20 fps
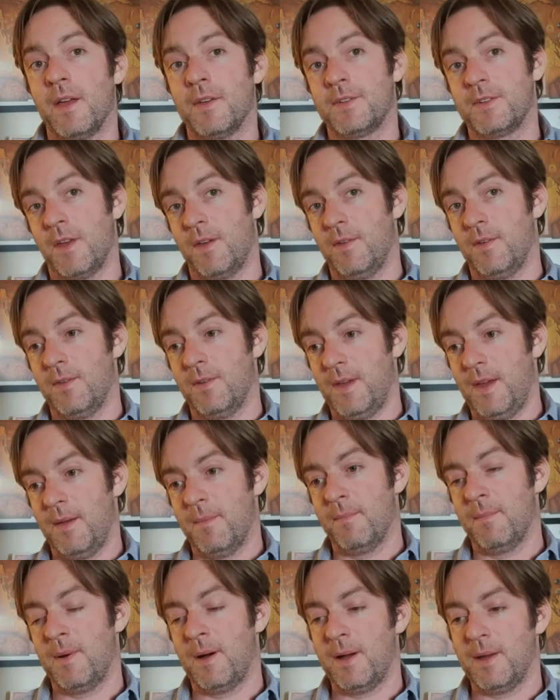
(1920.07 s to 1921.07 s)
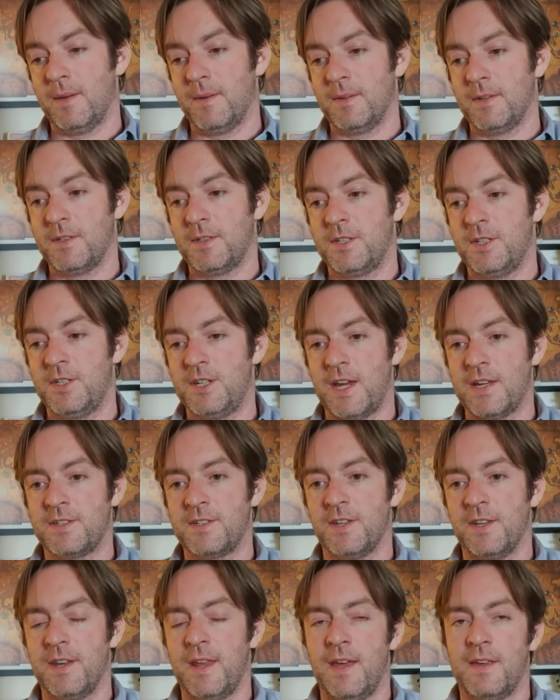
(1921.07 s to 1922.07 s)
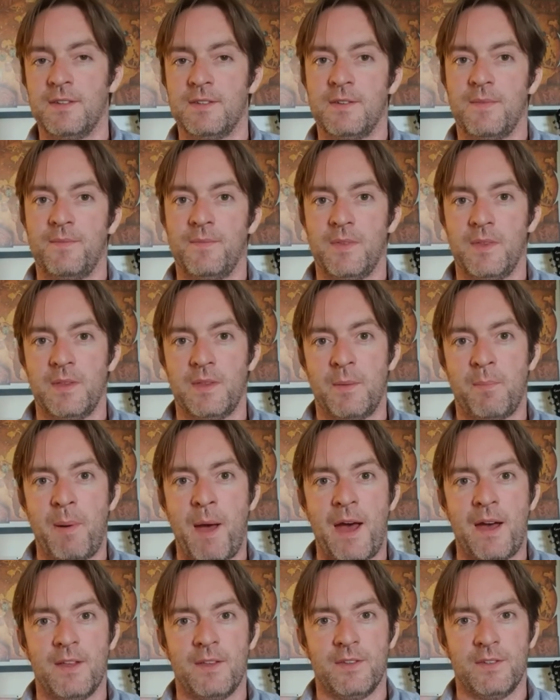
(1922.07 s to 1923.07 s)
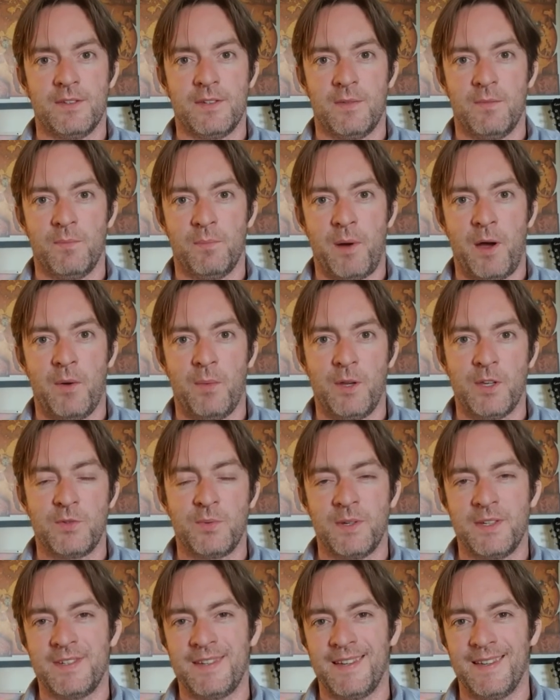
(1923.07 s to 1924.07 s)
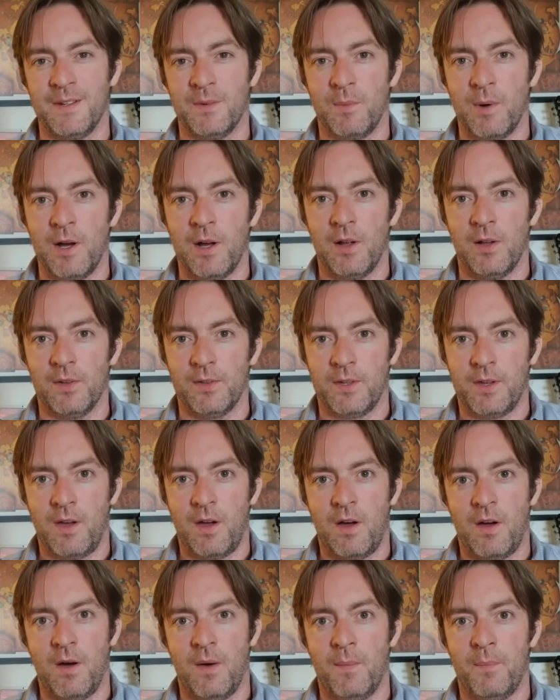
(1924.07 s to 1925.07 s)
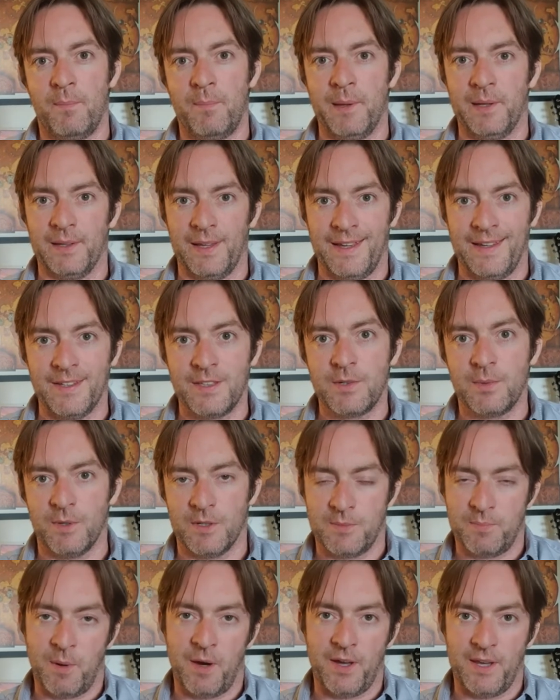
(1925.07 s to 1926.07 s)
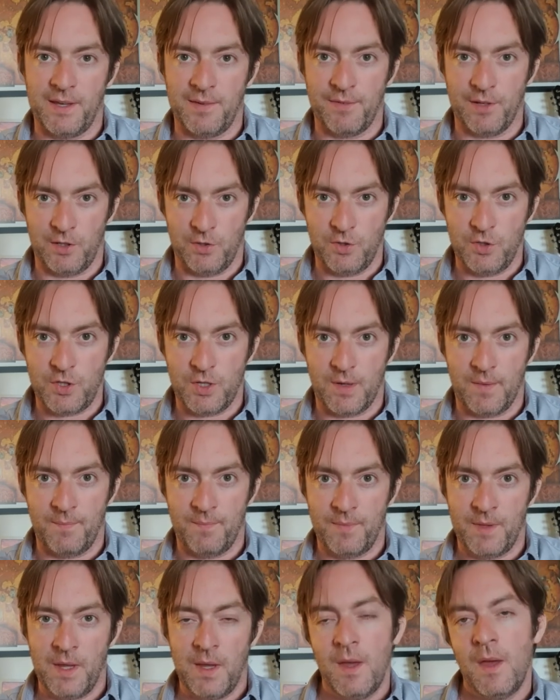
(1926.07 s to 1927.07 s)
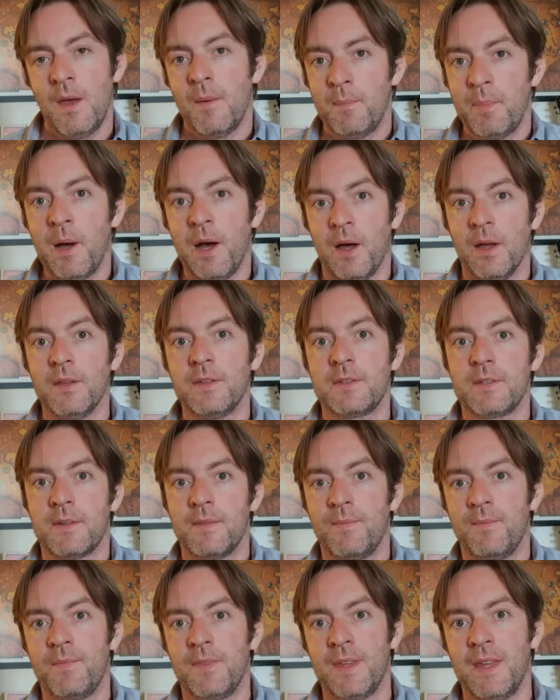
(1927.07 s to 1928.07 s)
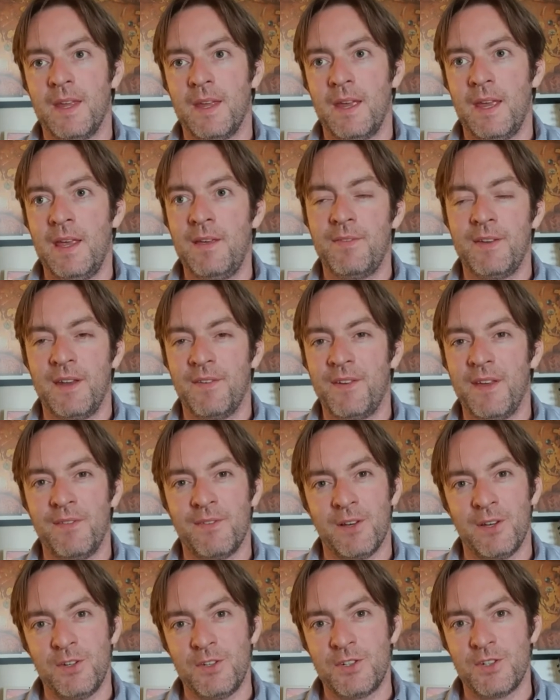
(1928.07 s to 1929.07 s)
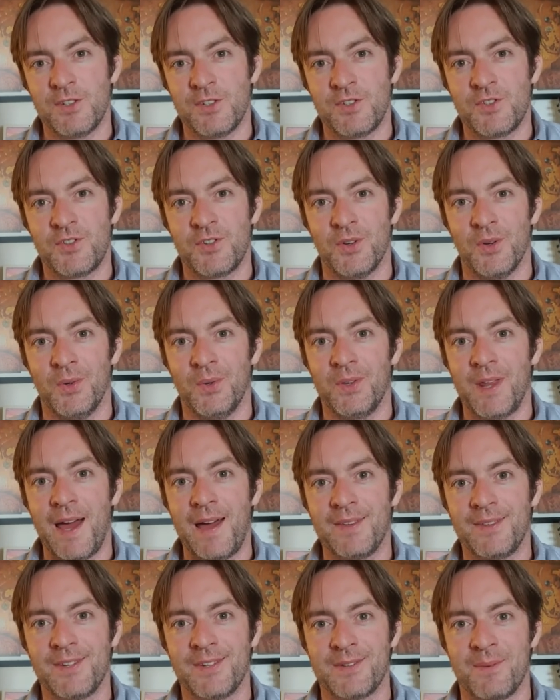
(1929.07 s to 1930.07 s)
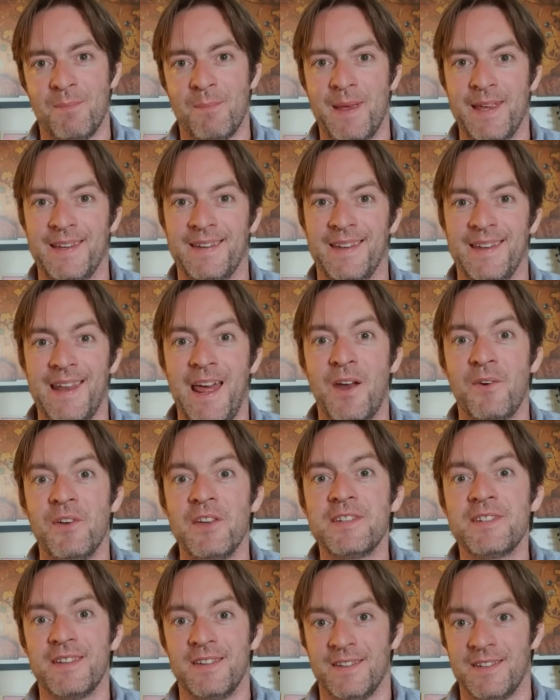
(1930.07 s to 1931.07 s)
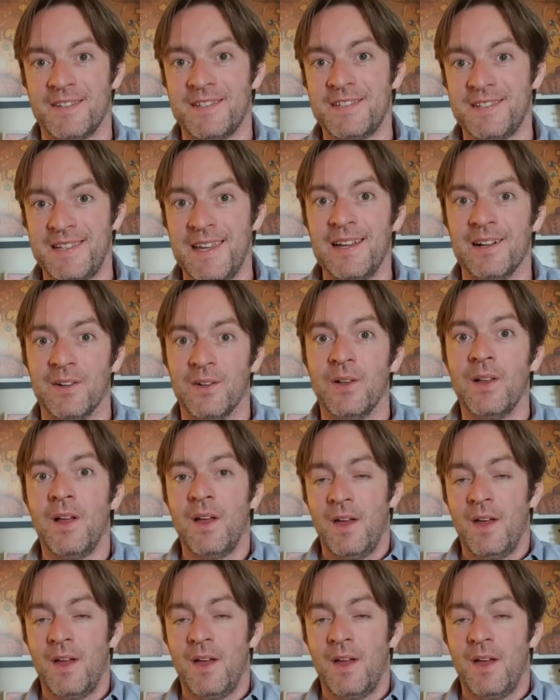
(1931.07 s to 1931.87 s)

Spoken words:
so it might suggest that there's the patterns by which we see the world are built into us by evolution. But even if evolution's true, that doesn't mean that there isn't still